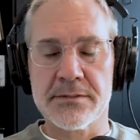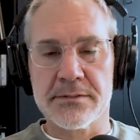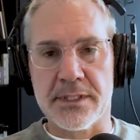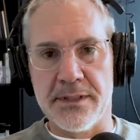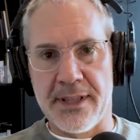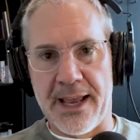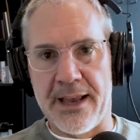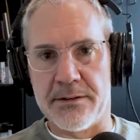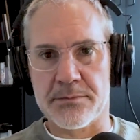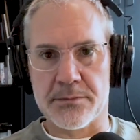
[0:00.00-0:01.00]
and
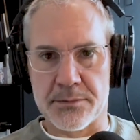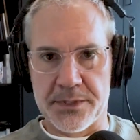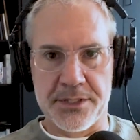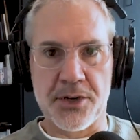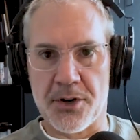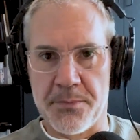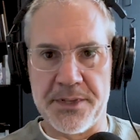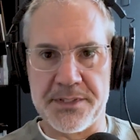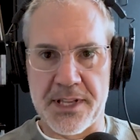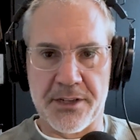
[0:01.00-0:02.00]
that
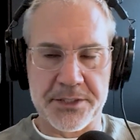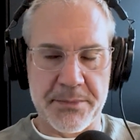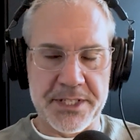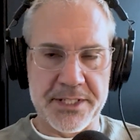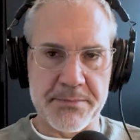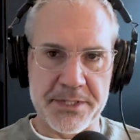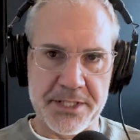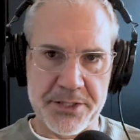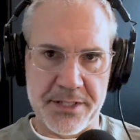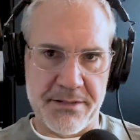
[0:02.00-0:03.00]
determines the ultimate
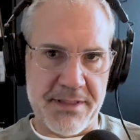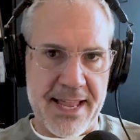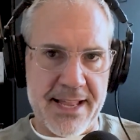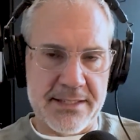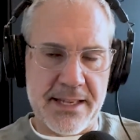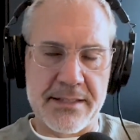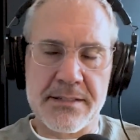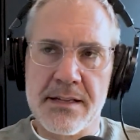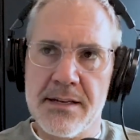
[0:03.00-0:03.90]
disposition of the assets.